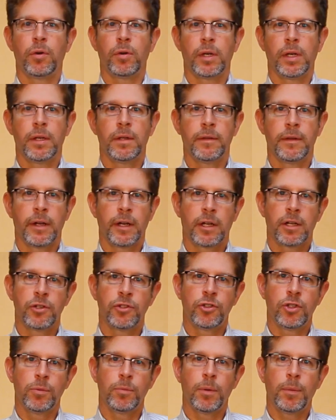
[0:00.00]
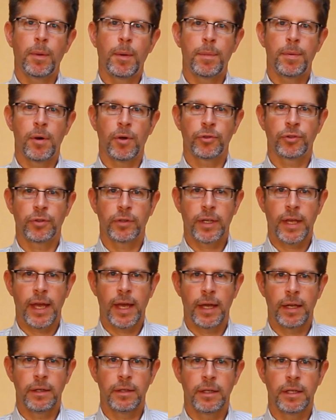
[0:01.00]
noting that a consumer proposal
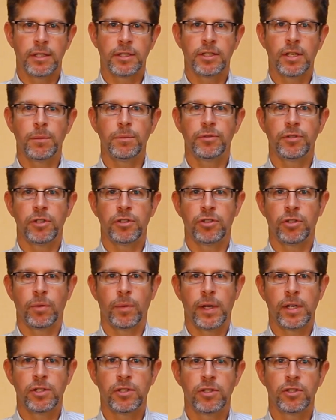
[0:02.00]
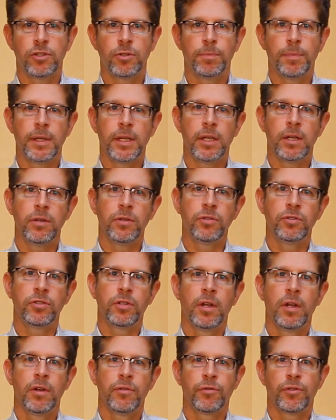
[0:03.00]
can, in some situations, be
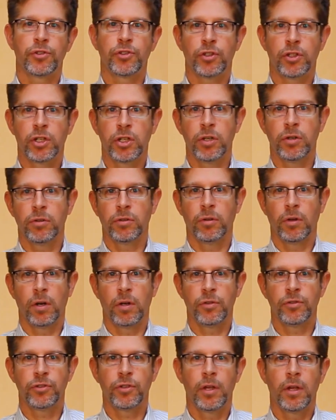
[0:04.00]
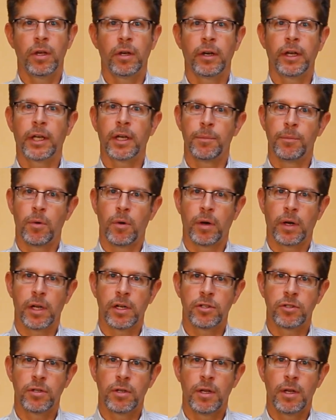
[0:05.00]
used for secured loans like a
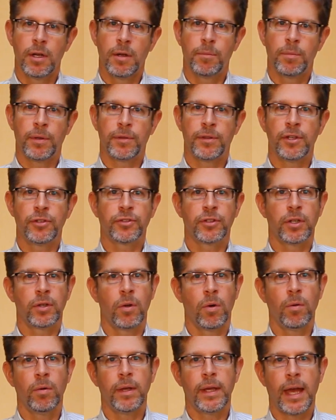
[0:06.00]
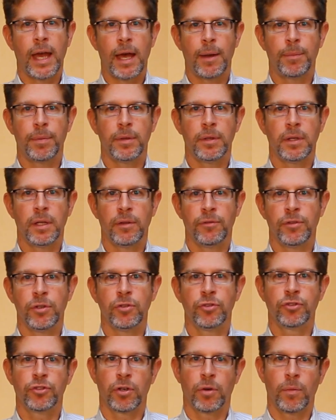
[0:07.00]
mortgage, but this can only happen if
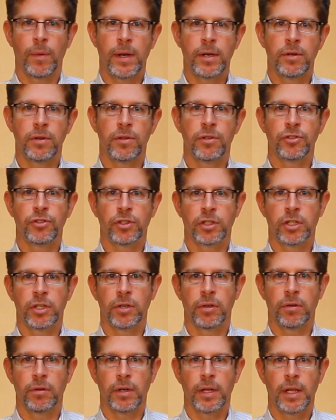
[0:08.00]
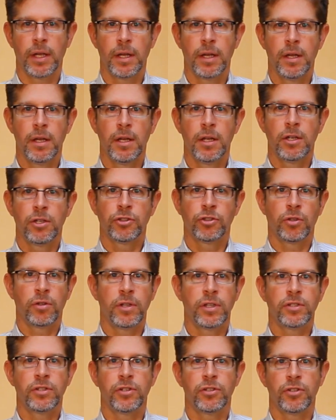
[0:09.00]
you surrender the security, so
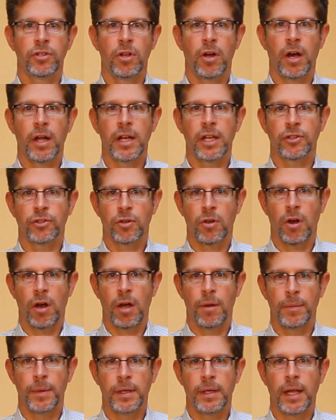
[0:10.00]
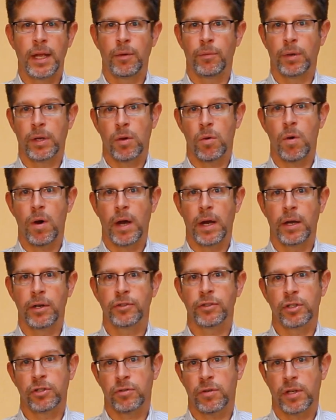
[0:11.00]
this is not as common and
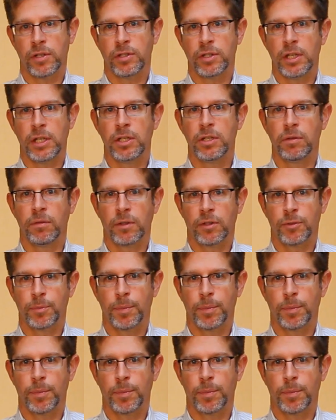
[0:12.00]
requires a trustee to